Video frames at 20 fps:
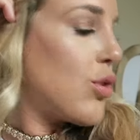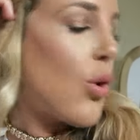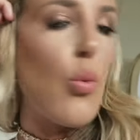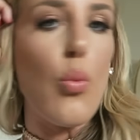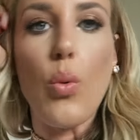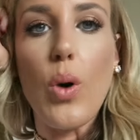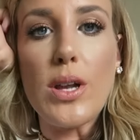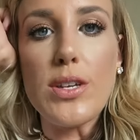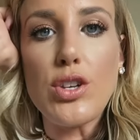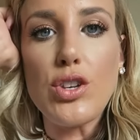
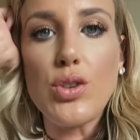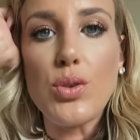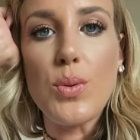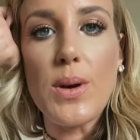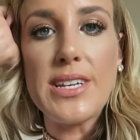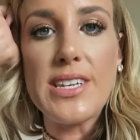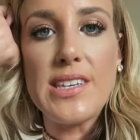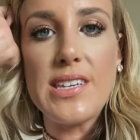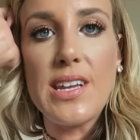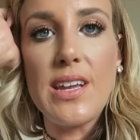one
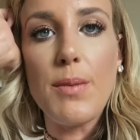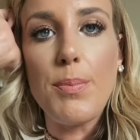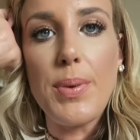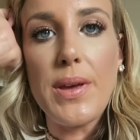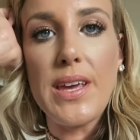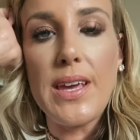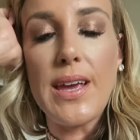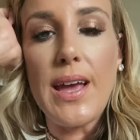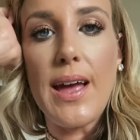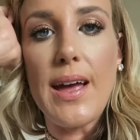twenty
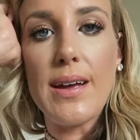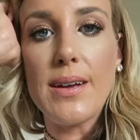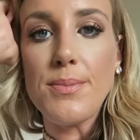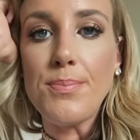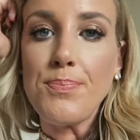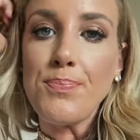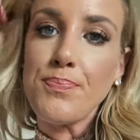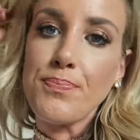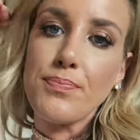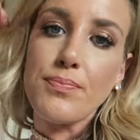p
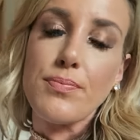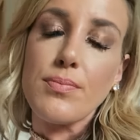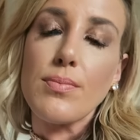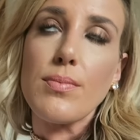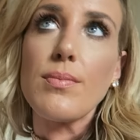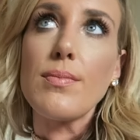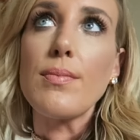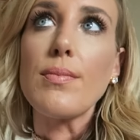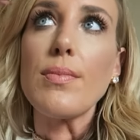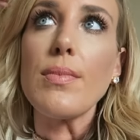m
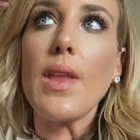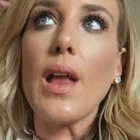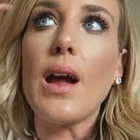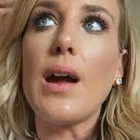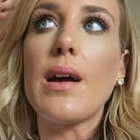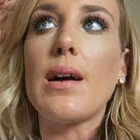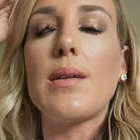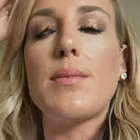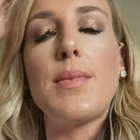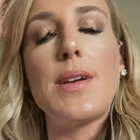
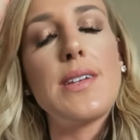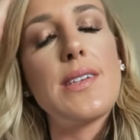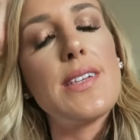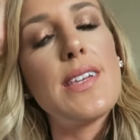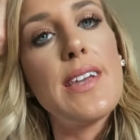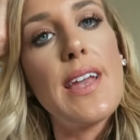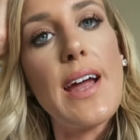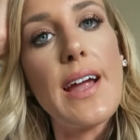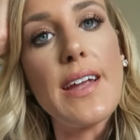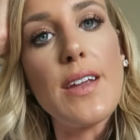Um,
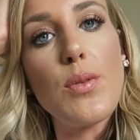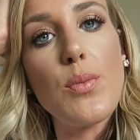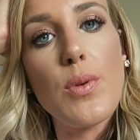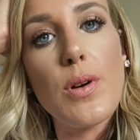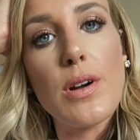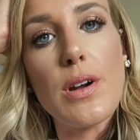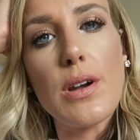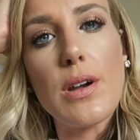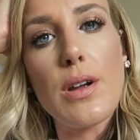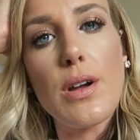tonight
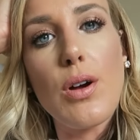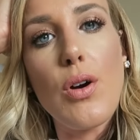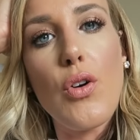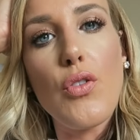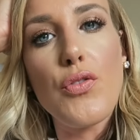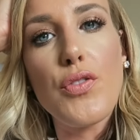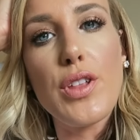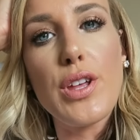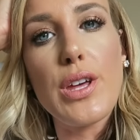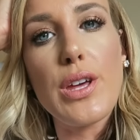we're gonna
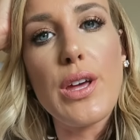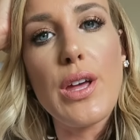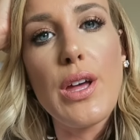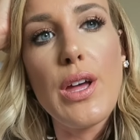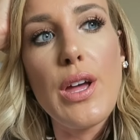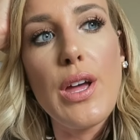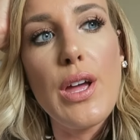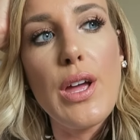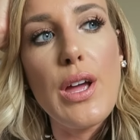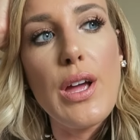hopefully,
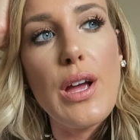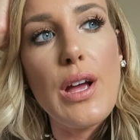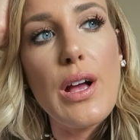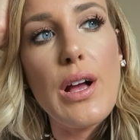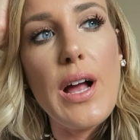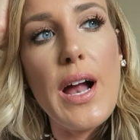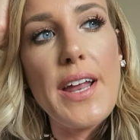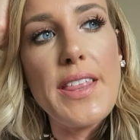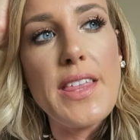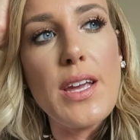
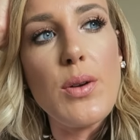I